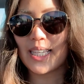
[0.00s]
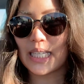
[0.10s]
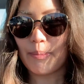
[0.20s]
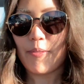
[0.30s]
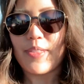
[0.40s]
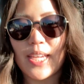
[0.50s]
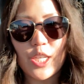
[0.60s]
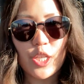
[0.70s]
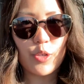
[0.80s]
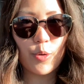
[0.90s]
Some of the
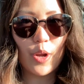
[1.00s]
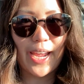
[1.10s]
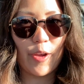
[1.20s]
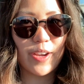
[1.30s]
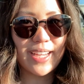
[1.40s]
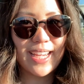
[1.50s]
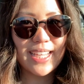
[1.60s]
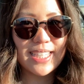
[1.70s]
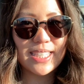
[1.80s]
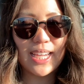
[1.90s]
newer
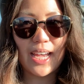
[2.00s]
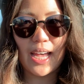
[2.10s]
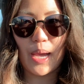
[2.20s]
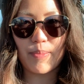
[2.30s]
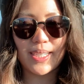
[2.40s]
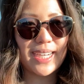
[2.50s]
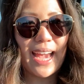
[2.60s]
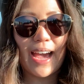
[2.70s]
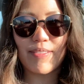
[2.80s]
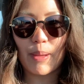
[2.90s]
areas didn't
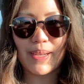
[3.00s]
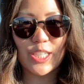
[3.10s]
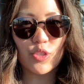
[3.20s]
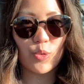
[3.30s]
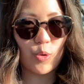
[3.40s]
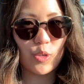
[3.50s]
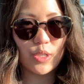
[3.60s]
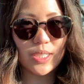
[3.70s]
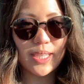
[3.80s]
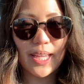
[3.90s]
have that many
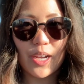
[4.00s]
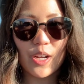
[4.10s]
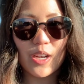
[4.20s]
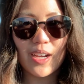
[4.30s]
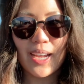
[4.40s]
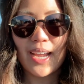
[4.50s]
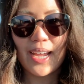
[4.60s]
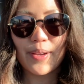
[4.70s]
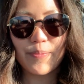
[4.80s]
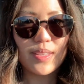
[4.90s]
stores there.
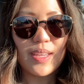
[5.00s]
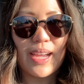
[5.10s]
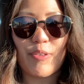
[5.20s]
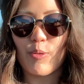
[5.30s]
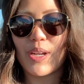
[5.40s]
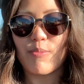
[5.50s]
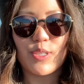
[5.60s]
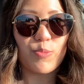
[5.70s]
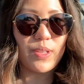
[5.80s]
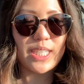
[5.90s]
Everyone
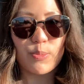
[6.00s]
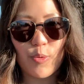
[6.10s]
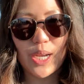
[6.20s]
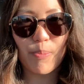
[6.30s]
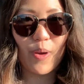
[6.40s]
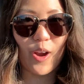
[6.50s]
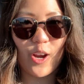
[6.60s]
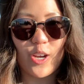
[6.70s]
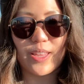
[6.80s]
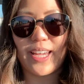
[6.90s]
was really spread
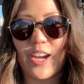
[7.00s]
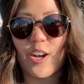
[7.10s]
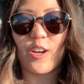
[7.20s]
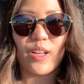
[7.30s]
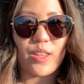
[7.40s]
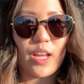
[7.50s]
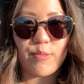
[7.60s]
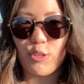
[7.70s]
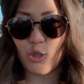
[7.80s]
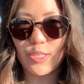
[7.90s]
apart there. A lot
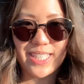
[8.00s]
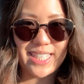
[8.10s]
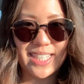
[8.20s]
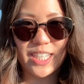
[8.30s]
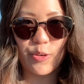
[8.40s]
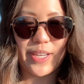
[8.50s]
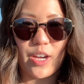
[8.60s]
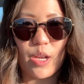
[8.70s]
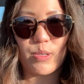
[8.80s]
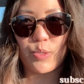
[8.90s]
of social distancing going
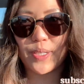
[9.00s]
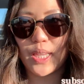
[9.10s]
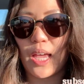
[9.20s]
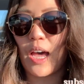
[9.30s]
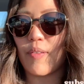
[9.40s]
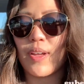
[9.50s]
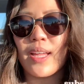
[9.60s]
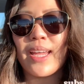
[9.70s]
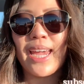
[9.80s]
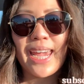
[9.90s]
on, which we love.
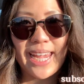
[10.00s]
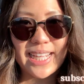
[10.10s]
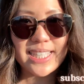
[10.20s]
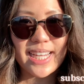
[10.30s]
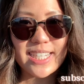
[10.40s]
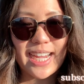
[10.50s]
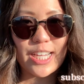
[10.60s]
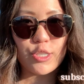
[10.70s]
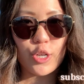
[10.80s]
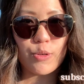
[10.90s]
Hand
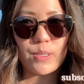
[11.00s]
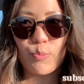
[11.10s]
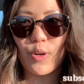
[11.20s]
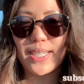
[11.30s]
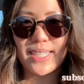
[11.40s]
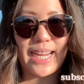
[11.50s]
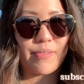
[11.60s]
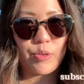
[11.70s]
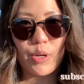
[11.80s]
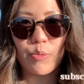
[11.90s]
sanitizer was present
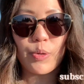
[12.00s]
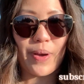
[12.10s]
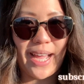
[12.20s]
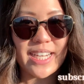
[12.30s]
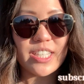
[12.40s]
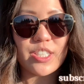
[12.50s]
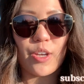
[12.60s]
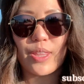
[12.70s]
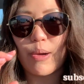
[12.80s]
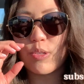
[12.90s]
everywhere we went,
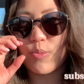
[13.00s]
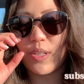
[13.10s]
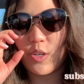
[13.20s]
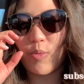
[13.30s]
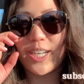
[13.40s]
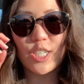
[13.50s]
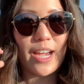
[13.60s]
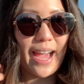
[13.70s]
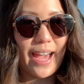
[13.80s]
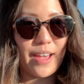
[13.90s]
so that was really great to
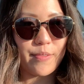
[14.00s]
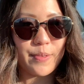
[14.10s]
have.